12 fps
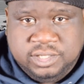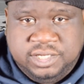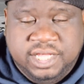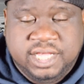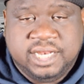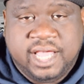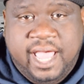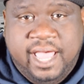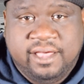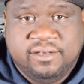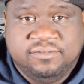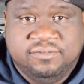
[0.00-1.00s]
did
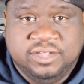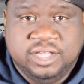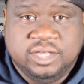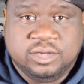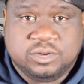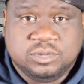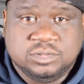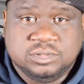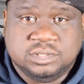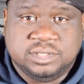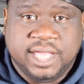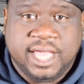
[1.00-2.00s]
have
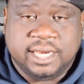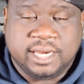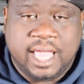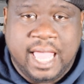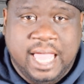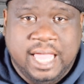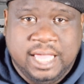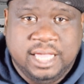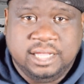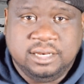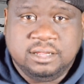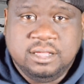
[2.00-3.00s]
vehicles that
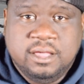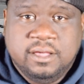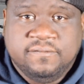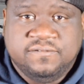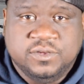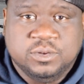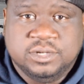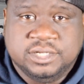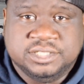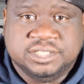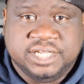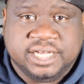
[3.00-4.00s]
had fuel
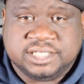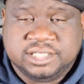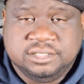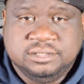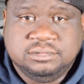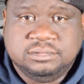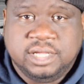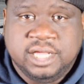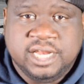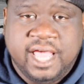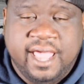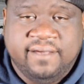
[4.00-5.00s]
injection
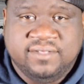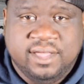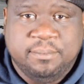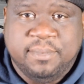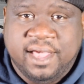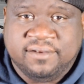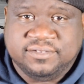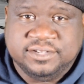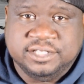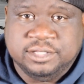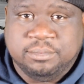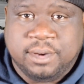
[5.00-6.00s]
and have that
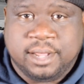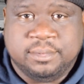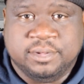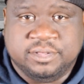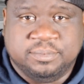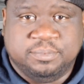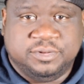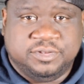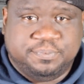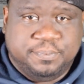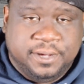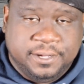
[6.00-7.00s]
baffle in the bottom of the
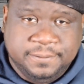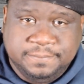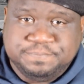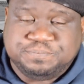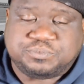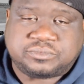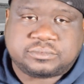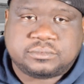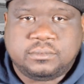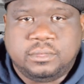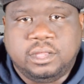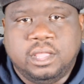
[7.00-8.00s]
pump.
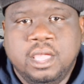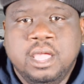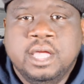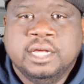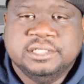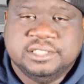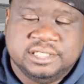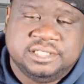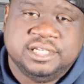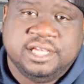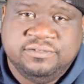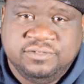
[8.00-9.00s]

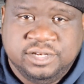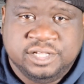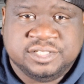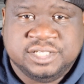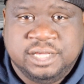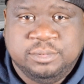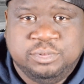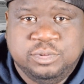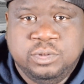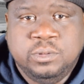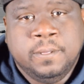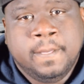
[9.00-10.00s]
Just to give you an
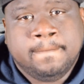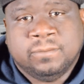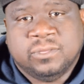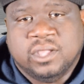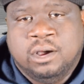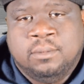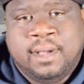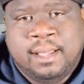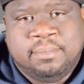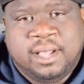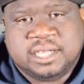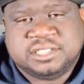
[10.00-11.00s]
example, on
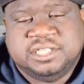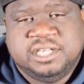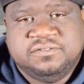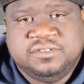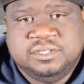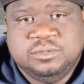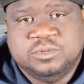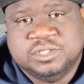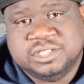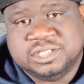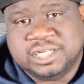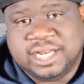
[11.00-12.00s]
my box Chevy,
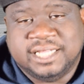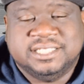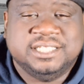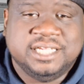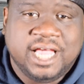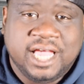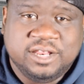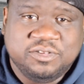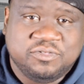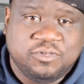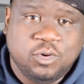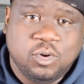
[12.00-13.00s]
which is a
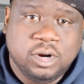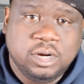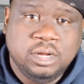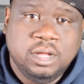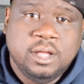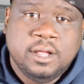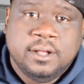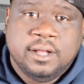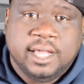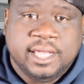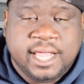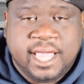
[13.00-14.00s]
1984,
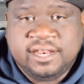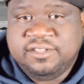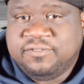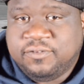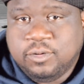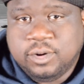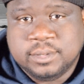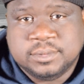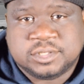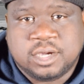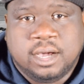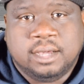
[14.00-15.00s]
in 84 it
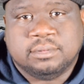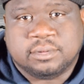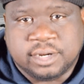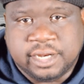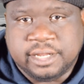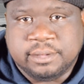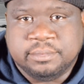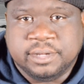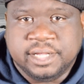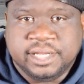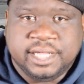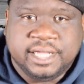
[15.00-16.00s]
was carbureted,
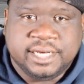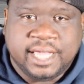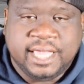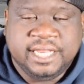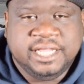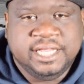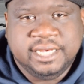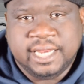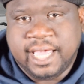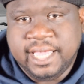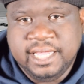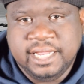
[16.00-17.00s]
but in
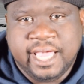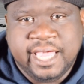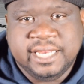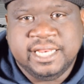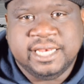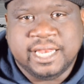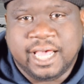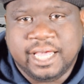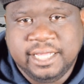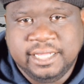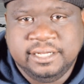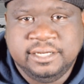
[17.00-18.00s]
88,
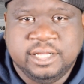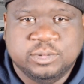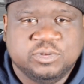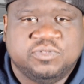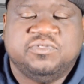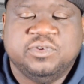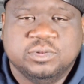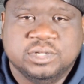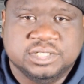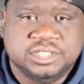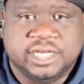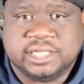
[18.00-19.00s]
89 it was
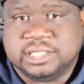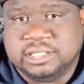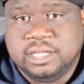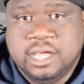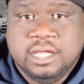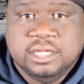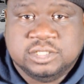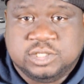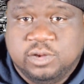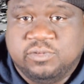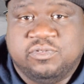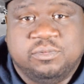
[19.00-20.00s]
fuel injected.
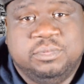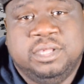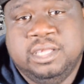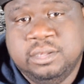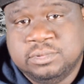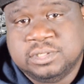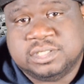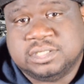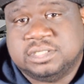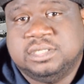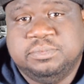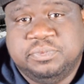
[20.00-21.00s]
So for me, it was a
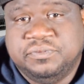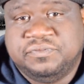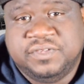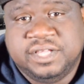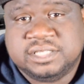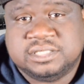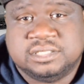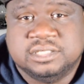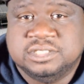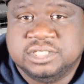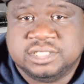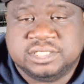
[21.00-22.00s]
simple fix
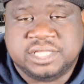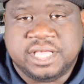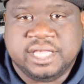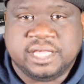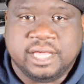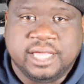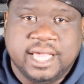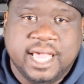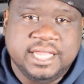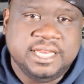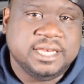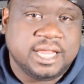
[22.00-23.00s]
to just take a
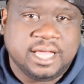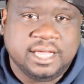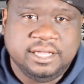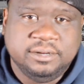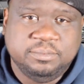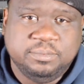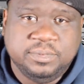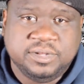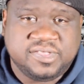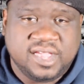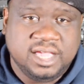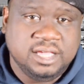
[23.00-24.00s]
89
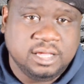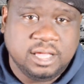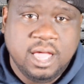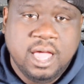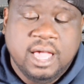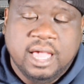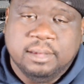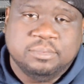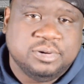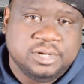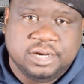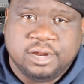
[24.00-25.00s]
tank
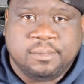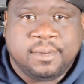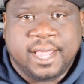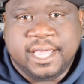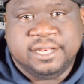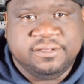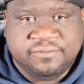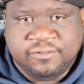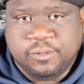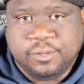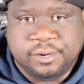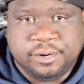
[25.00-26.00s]
and put it on my
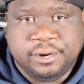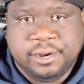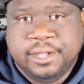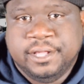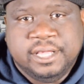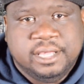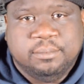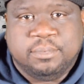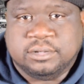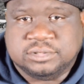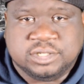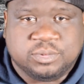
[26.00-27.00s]
84. It
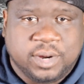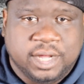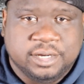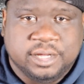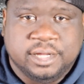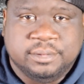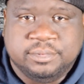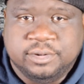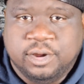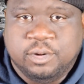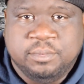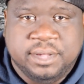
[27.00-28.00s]
bolted right up,
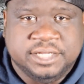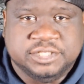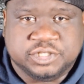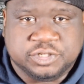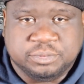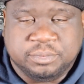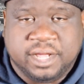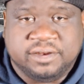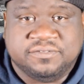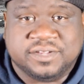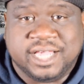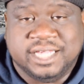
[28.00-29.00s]
no major
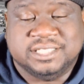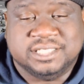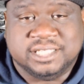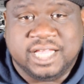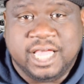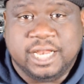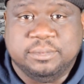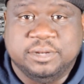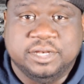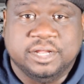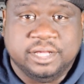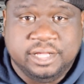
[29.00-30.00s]
modifications that had to
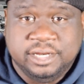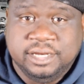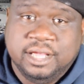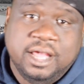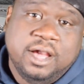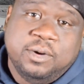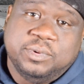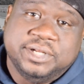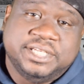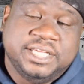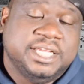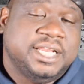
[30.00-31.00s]
be done.
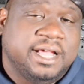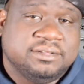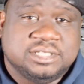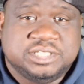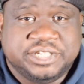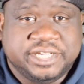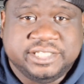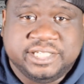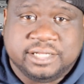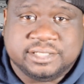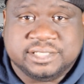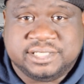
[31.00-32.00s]
We did have to change
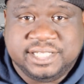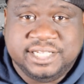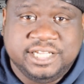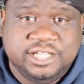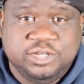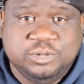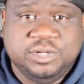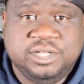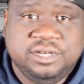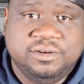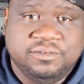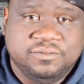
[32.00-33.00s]
out the sender
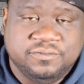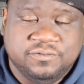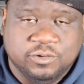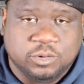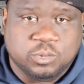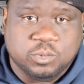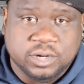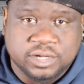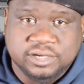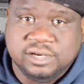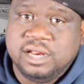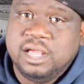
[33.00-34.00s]
unit for
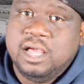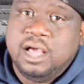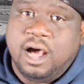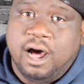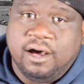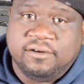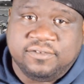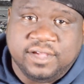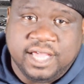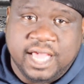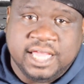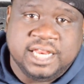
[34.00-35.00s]
one off a
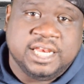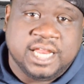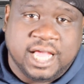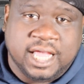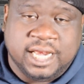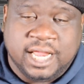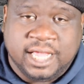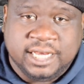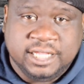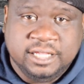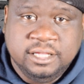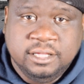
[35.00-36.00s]

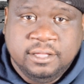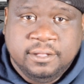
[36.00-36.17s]
8990